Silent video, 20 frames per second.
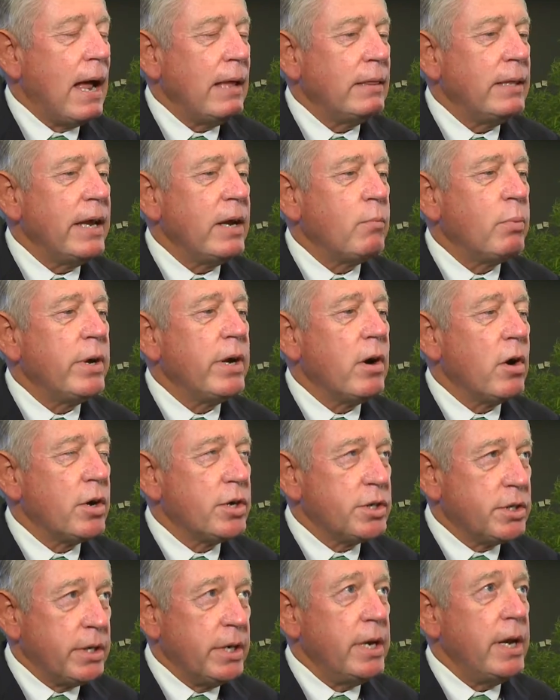think we
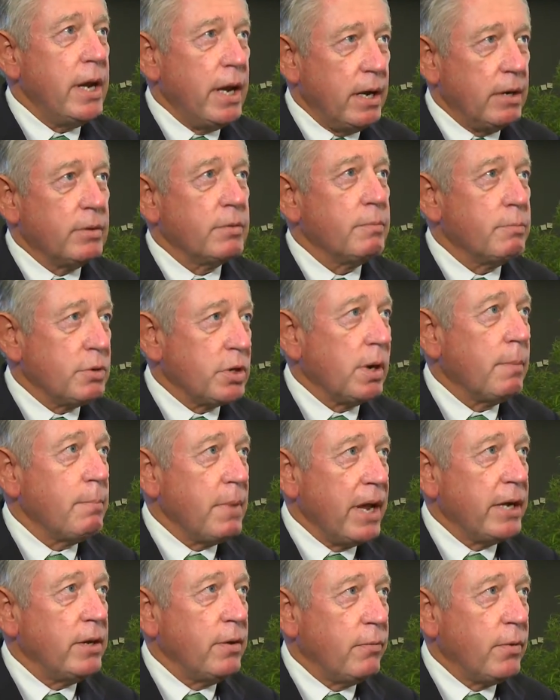are seeing some
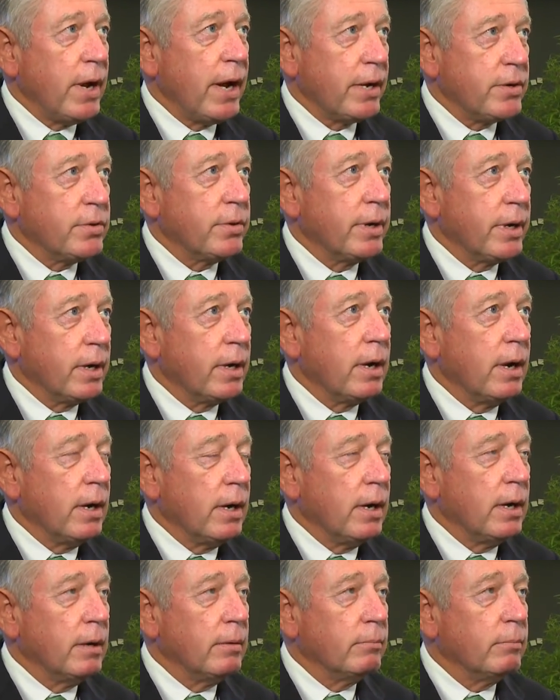manufacturing
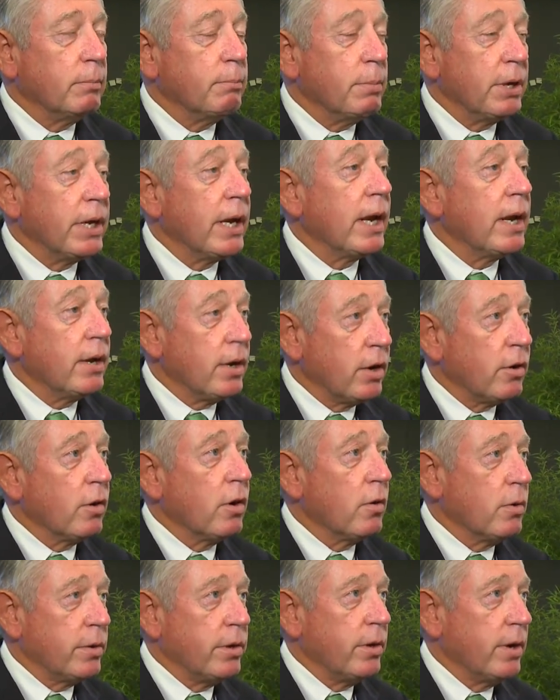begin to
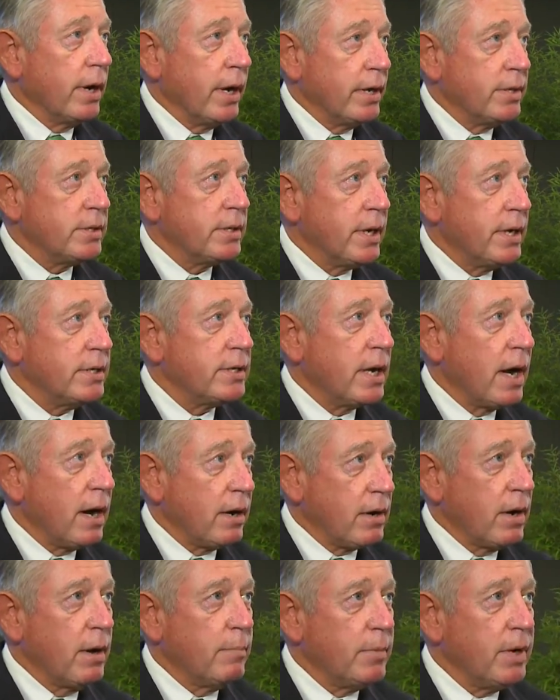grow in the United States.
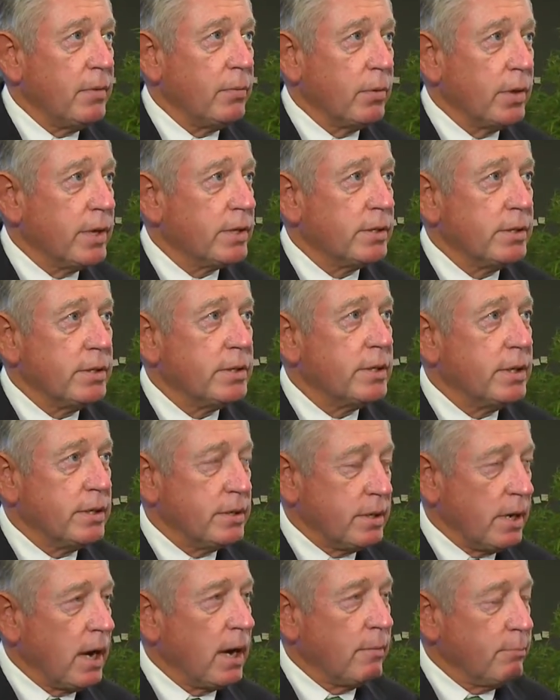Our company, for
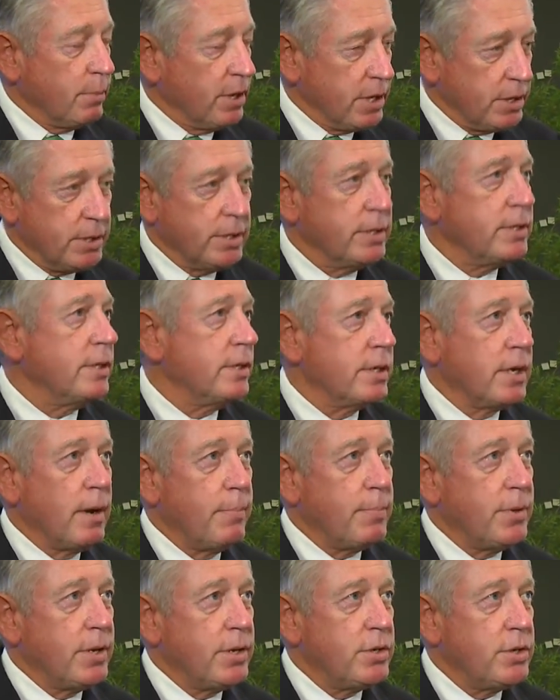instance, our business is
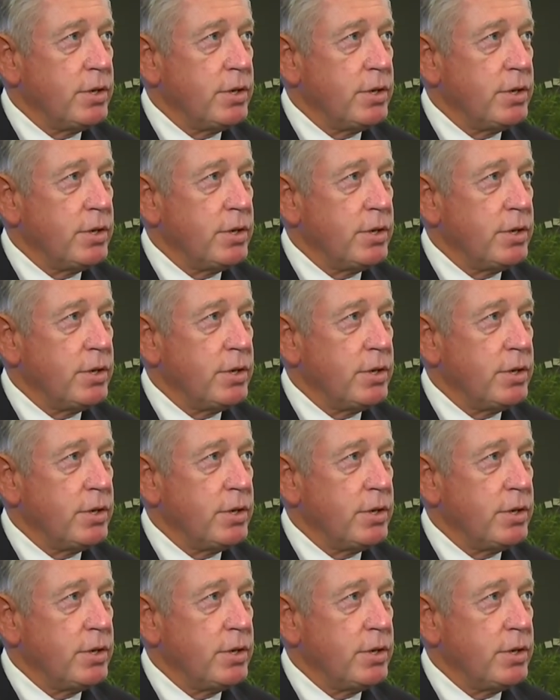up this